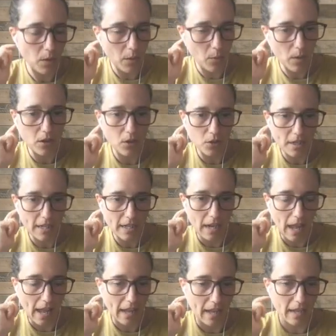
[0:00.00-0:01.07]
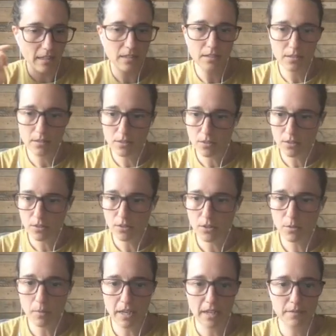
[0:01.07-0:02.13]
we were looking at,
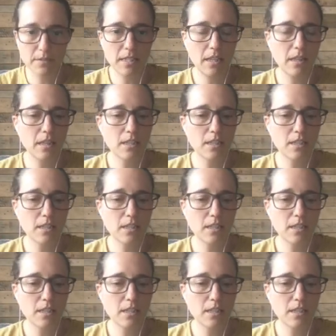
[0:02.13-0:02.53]
you may have seen